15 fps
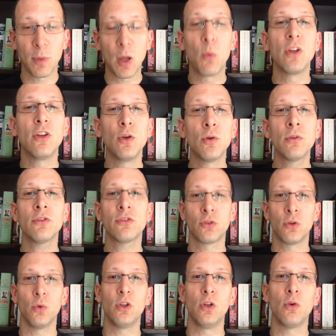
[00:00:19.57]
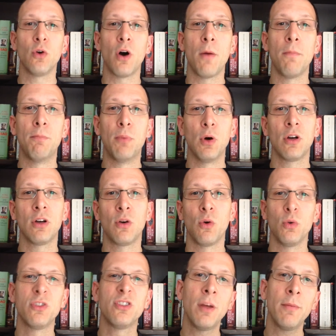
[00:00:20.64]
When you were at school, you got a book
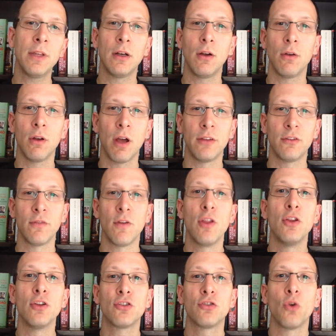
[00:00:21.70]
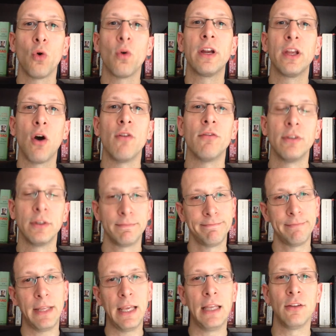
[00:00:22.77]
called something along the lines of The Story of
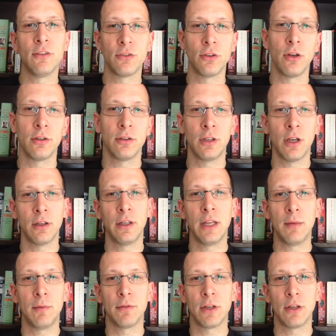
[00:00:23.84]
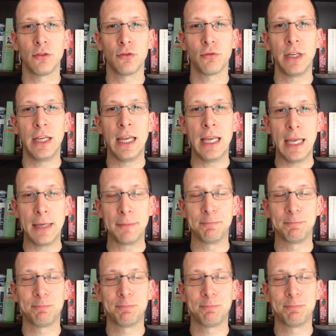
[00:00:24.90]
Insert Name of Country here.